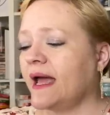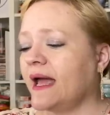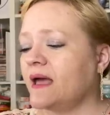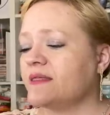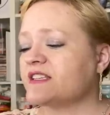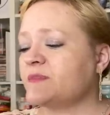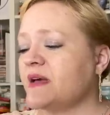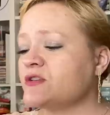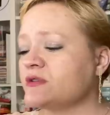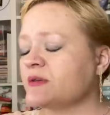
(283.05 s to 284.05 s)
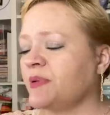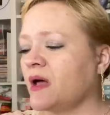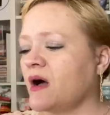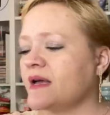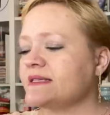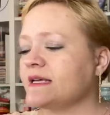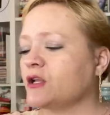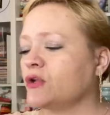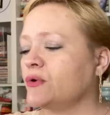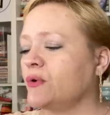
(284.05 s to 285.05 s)
And the special supplies
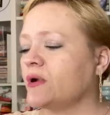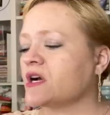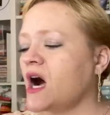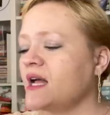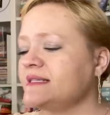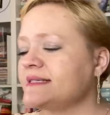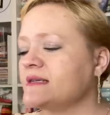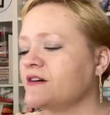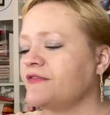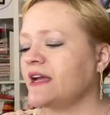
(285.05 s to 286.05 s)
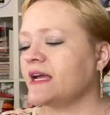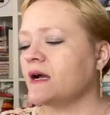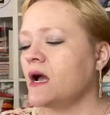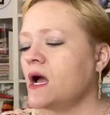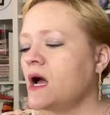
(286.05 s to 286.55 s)
include cotton stuffing